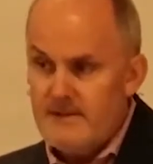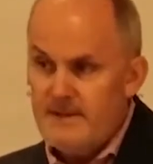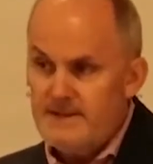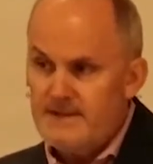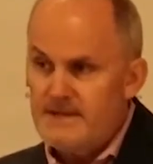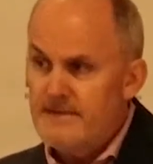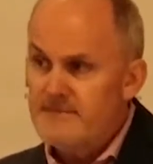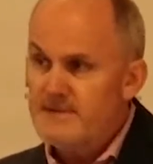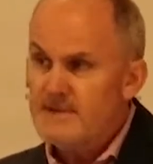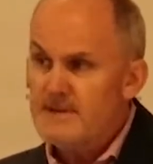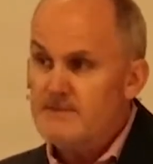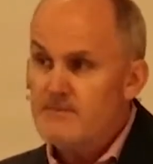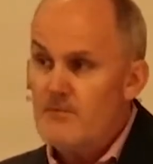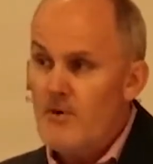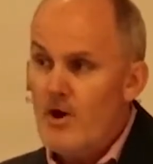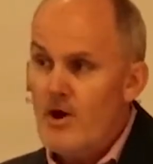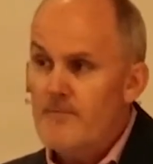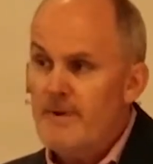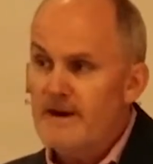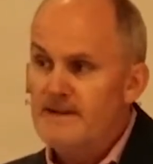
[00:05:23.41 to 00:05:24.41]
This gives us
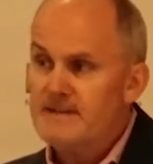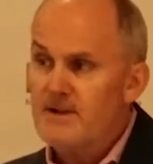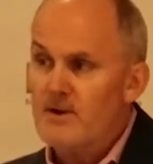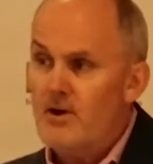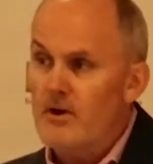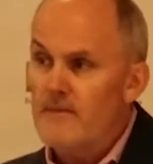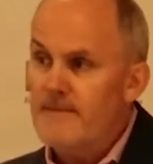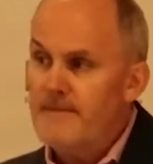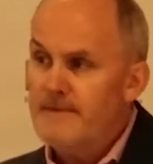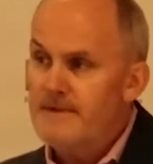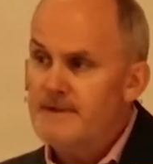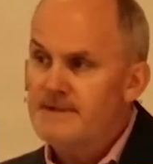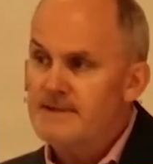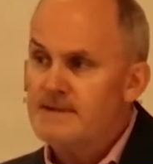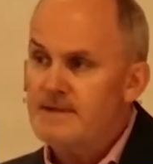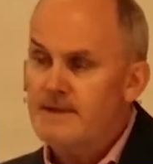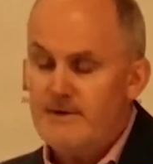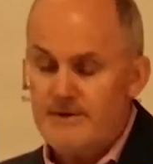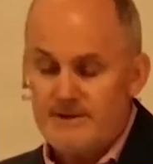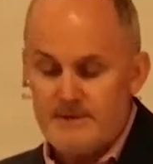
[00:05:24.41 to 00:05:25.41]
robust
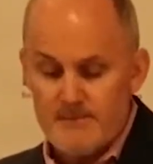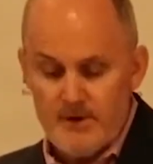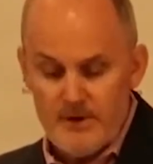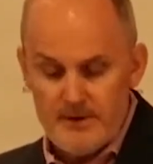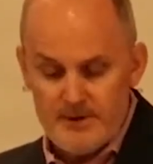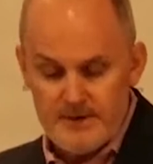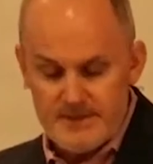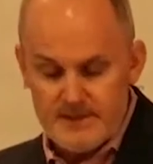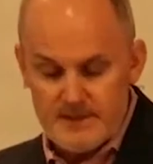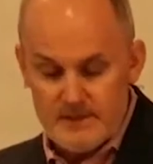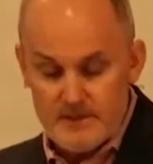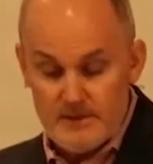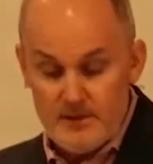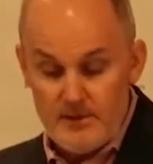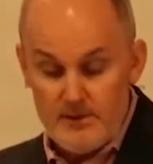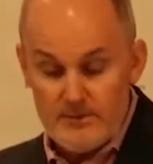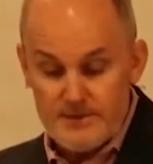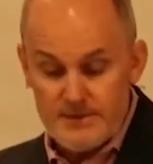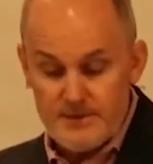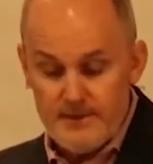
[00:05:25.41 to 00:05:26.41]
confidence in Austbrokers'
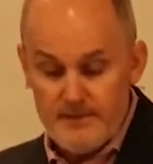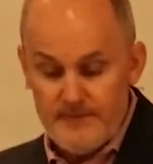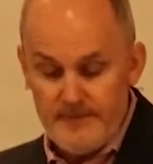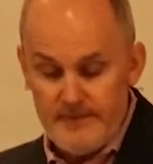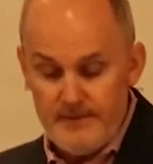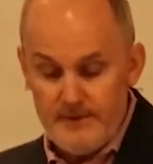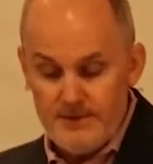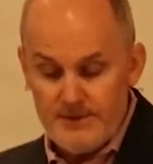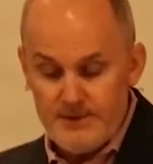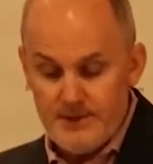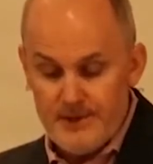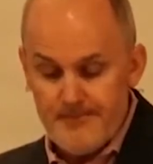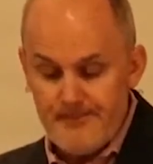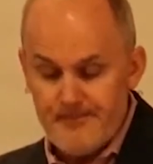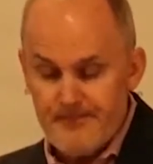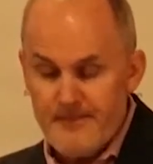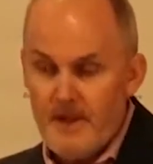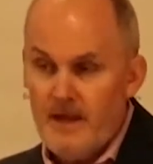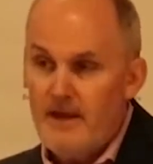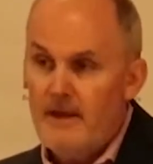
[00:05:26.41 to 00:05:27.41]
long-term future.
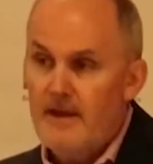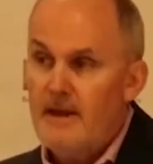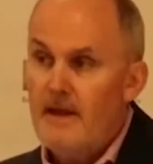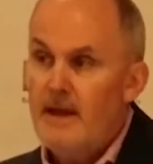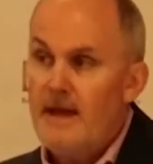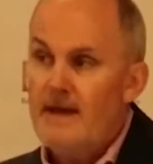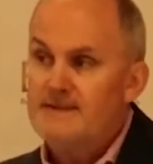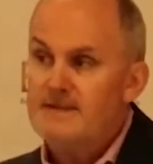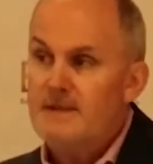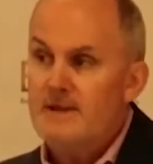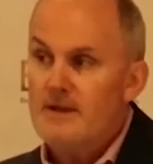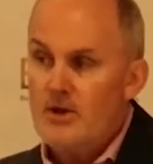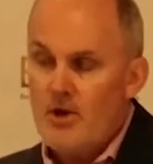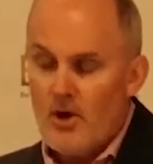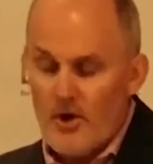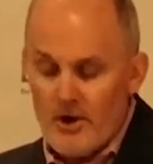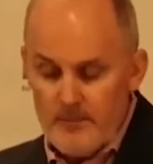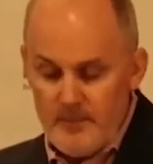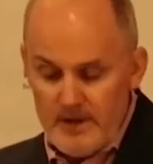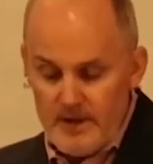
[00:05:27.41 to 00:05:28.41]
As the
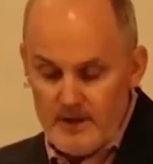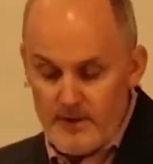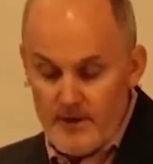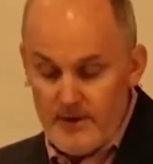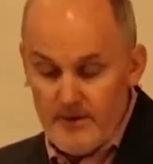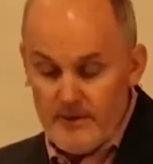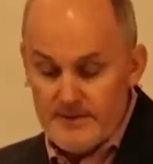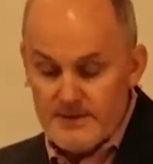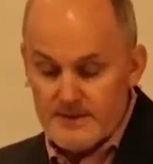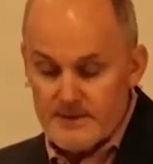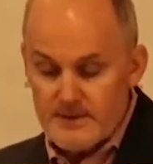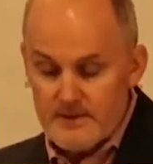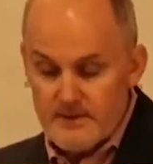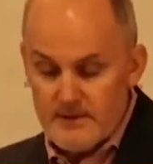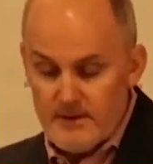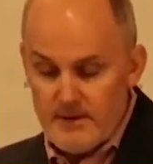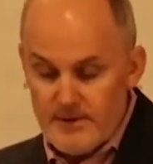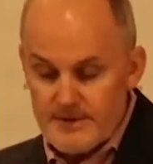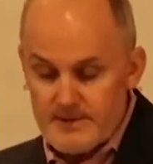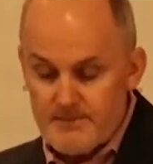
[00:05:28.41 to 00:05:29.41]
economy grows,
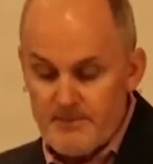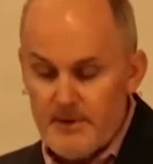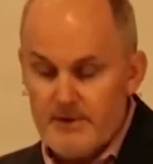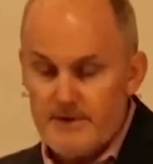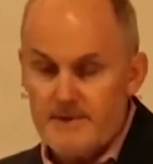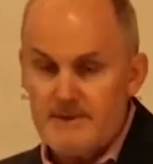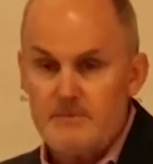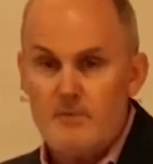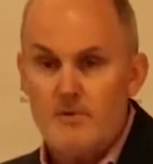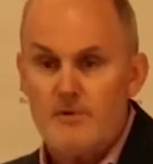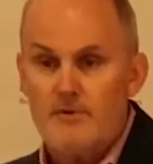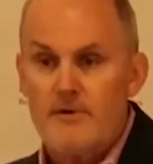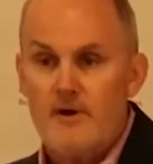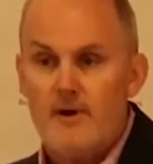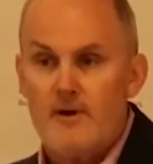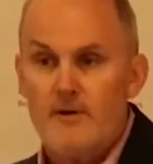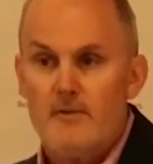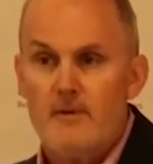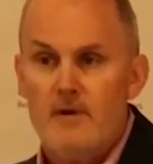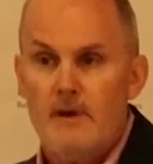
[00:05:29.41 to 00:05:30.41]
Austbrokers will
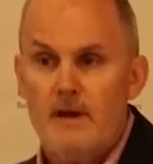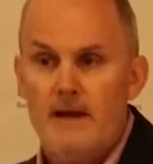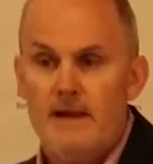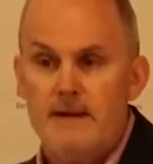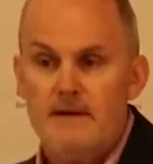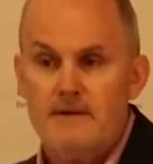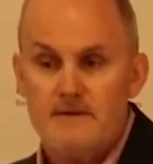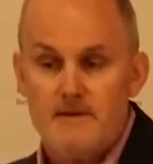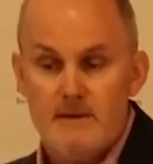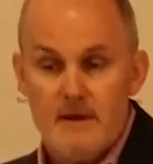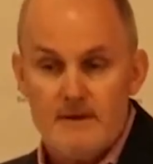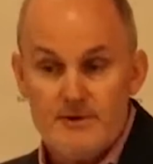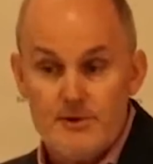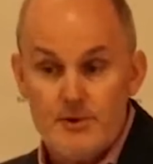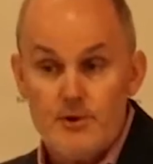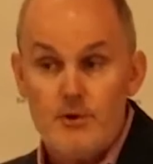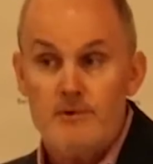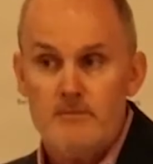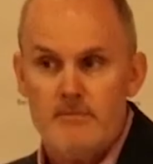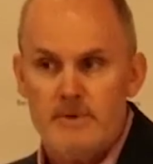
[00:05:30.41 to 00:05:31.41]
grow and
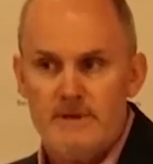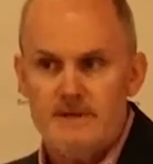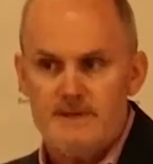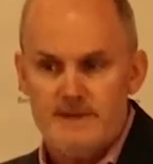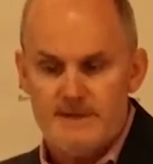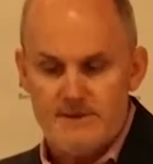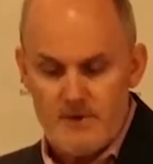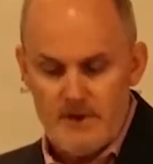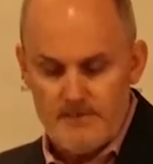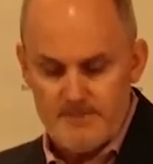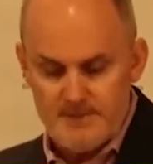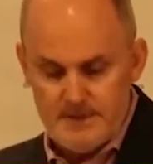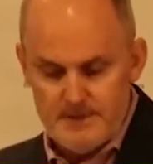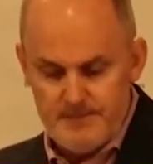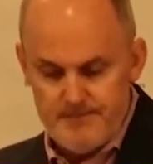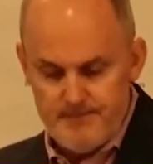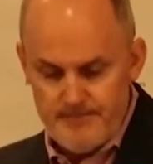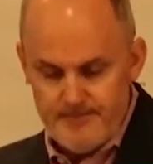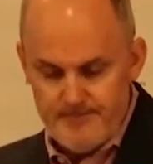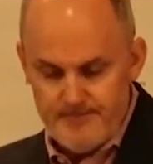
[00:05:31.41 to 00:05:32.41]
shouldn't be disrupted.